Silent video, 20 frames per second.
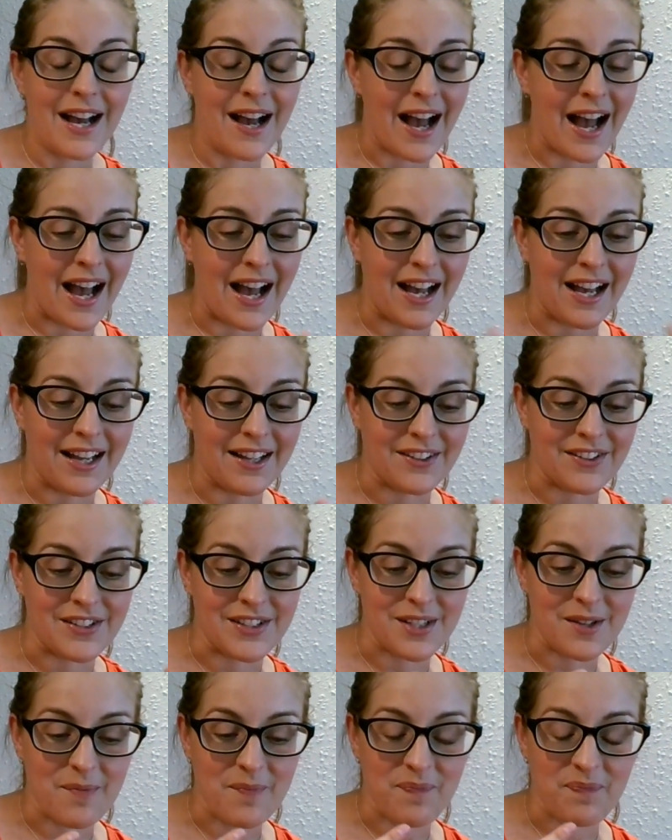
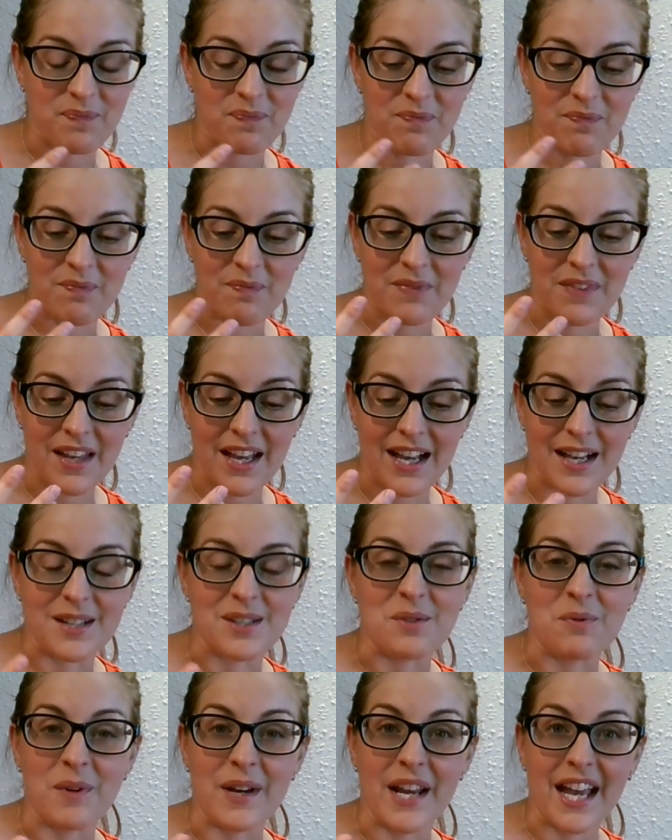And
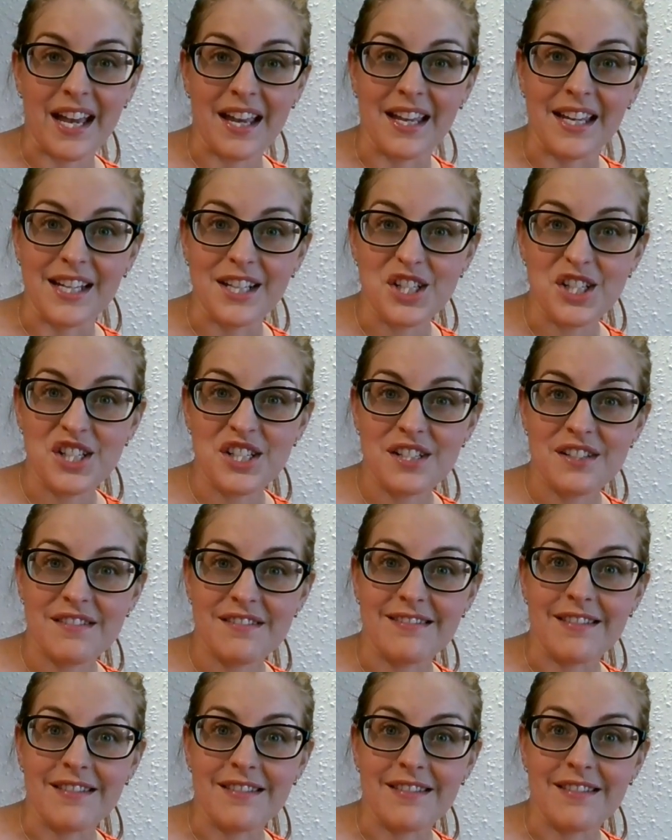as we age,